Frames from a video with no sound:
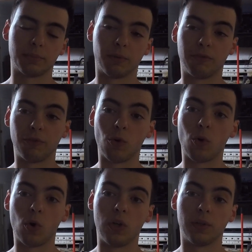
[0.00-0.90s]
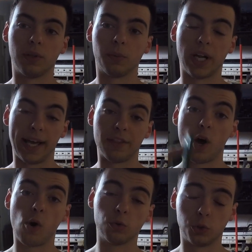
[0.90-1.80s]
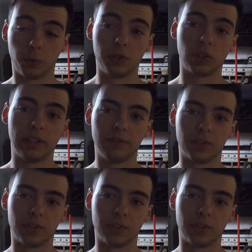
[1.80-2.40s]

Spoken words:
before when I had the old 2-inch lift,